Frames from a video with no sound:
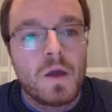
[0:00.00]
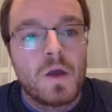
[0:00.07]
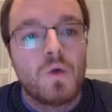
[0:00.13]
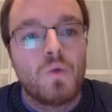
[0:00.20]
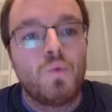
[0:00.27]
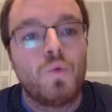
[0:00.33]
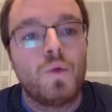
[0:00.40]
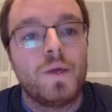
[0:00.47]

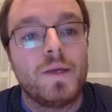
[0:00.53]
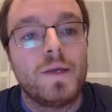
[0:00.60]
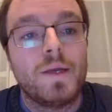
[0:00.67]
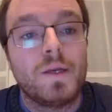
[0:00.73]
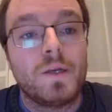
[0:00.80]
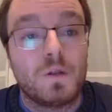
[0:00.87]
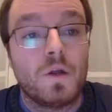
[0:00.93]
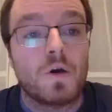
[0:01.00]
we need
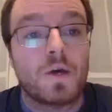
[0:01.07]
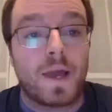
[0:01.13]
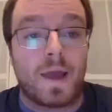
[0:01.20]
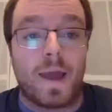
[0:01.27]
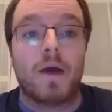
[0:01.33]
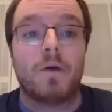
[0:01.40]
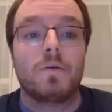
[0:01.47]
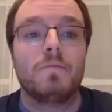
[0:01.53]
to look
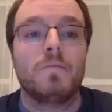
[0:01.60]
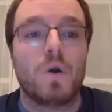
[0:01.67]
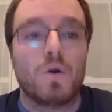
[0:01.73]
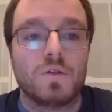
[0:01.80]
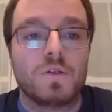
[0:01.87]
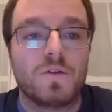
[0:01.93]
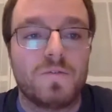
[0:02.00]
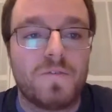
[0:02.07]
how to
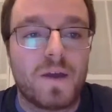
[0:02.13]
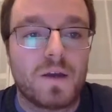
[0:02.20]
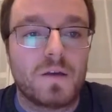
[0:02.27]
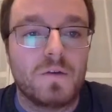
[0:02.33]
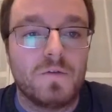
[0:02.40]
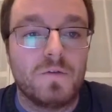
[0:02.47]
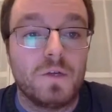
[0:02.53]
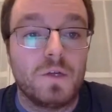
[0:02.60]
most
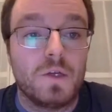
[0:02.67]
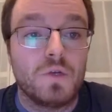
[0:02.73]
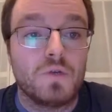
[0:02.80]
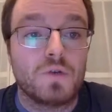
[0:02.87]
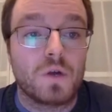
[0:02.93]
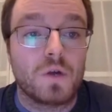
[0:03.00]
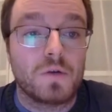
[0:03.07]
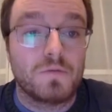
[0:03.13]
effectively use
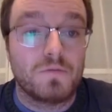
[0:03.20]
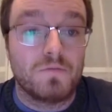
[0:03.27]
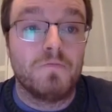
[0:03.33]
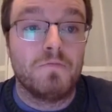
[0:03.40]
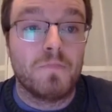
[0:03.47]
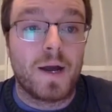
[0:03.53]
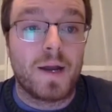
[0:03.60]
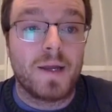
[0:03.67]
our
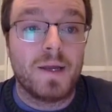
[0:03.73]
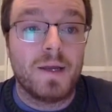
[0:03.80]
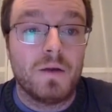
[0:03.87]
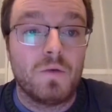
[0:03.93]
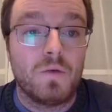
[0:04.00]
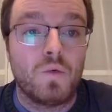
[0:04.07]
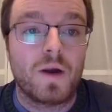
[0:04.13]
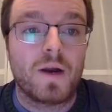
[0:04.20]
money,
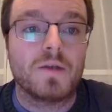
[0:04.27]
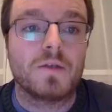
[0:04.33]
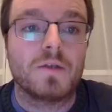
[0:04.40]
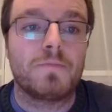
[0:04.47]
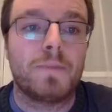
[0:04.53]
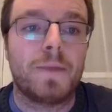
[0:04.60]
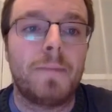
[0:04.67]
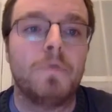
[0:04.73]
whereas
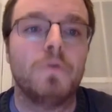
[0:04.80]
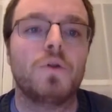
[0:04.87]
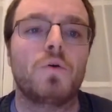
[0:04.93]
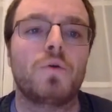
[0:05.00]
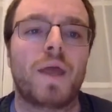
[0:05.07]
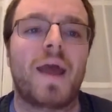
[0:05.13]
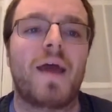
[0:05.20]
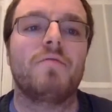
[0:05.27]
people
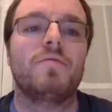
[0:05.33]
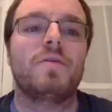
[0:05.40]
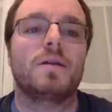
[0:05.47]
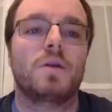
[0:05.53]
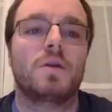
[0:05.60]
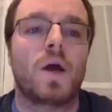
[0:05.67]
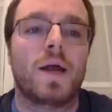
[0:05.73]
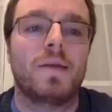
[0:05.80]
don't have
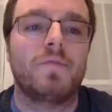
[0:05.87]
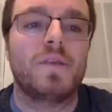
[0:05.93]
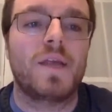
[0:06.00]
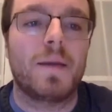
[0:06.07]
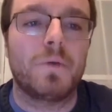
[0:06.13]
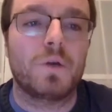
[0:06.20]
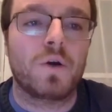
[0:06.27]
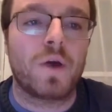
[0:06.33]
that kind of
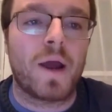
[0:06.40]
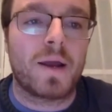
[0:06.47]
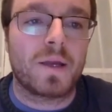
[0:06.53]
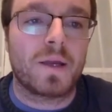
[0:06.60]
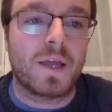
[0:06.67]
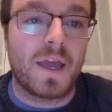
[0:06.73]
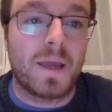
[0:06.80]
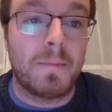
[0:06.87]

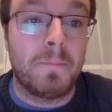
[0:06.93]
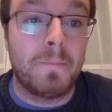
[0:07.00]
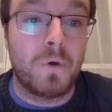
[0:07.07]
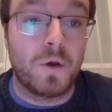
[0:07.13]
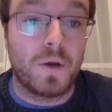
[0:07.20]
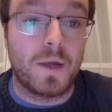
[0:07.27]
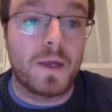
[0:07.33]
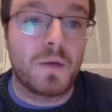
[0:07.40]
democratic
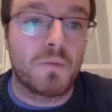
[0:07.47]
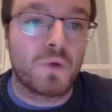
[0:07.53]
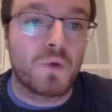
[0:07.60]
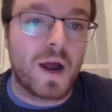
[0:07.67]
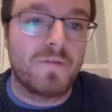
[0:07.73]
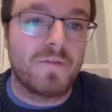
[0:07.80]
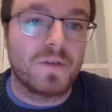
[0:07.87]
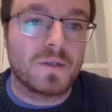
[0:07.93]
input in a
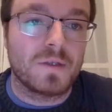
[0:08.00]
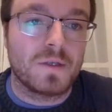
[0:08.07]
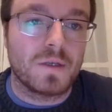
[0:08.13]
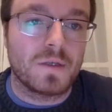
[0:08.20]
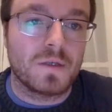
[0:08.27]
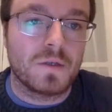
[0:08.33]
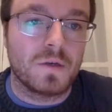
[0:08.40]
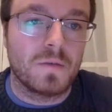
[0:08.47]
private
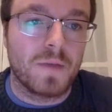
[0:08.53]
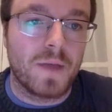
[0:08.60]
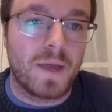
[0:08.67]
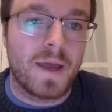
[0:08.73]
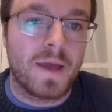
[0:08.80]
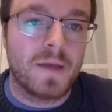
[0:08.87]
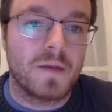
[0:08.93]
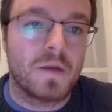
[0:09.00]
system.
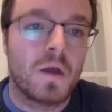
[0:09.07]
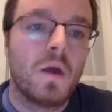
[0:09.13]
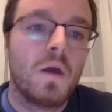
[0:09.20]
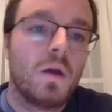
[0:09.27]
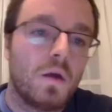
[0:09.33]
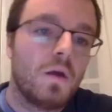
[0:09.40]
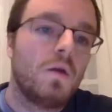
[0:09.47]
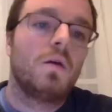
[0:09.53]
And
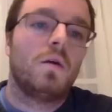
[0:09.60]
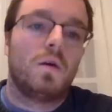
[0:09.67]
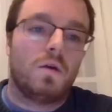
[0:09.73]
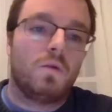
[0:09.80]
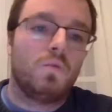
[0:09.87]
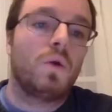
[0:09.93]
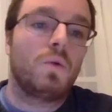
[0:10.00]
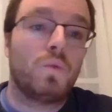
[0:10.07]

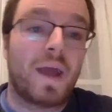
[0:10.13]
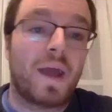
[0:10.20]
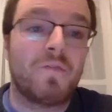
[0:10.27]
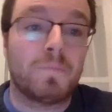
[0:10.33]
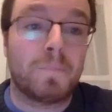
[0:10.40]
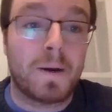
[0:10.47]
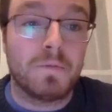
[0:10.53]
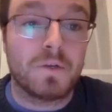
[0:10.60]
when we have a
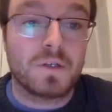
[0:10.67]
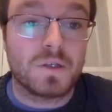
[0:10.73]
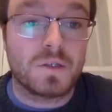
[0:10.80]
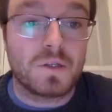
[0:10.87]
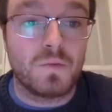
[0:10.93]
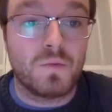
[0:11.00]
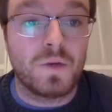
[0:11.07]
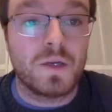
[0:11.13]
public
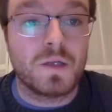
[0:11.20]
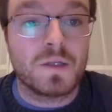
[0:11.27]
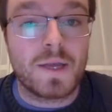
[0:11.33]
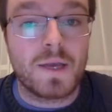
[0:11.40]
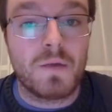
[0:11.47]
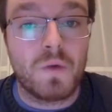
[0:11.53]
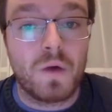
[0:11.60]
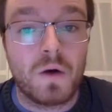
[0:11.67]
system, we could
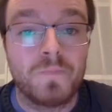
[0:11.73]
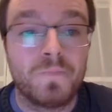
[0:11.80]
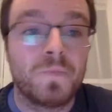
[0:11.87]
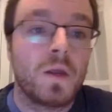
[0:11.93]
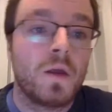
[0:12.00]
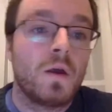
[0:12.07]
say, well,